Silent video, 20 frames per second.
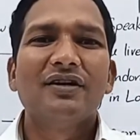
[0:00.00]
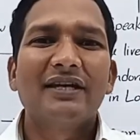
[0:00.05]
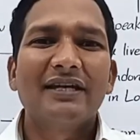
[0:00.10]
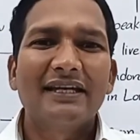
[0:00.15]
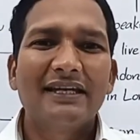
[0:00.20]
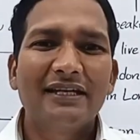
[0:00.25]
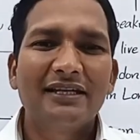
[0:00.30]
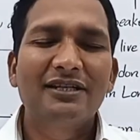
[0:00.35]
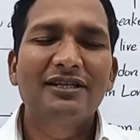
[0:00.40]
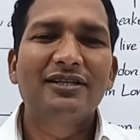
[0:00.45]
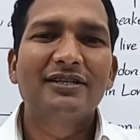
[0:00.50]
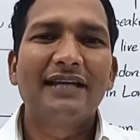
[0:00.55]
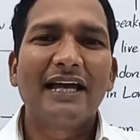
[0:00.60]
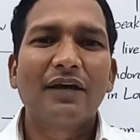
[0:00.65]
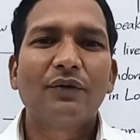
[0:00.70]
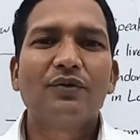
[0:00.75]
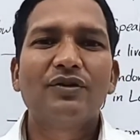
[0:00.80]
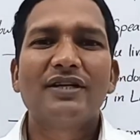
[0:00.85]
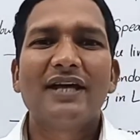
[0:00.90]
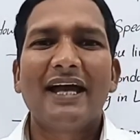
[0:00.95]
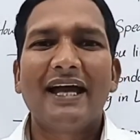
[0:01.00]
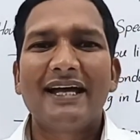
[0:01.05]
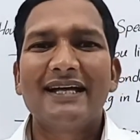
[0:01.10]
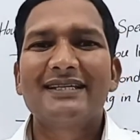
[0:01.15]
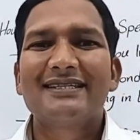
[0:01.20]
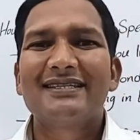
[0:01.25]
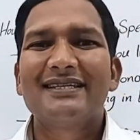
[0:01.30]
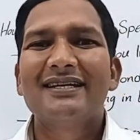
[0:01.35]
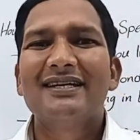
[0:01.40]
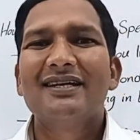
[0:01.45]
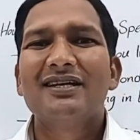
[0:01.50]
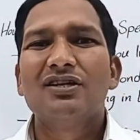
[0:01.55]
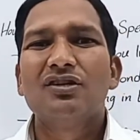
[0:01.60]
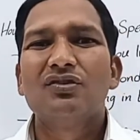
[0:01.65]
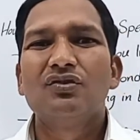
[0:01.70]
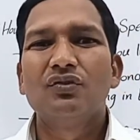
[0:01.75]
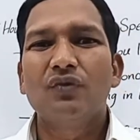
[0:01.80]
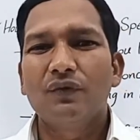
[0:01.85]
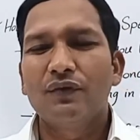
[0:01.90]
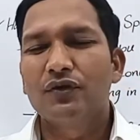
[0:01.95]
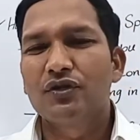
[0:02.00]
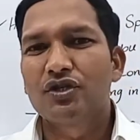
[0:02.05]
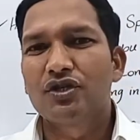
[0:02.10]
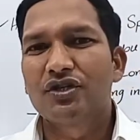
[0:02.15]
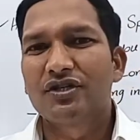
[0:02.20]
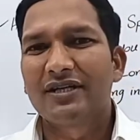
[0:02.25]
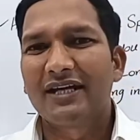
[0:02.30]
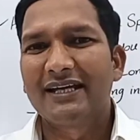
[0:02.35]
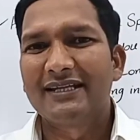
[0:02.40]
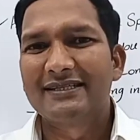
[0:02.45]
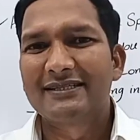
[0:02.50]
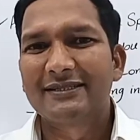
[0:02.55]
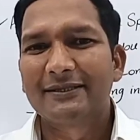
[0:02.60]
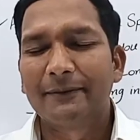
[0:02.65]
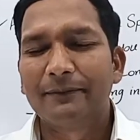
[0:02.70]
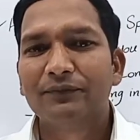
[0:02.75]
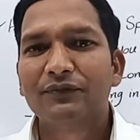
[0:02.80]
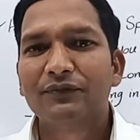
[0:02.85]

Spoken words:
English language has no future tense?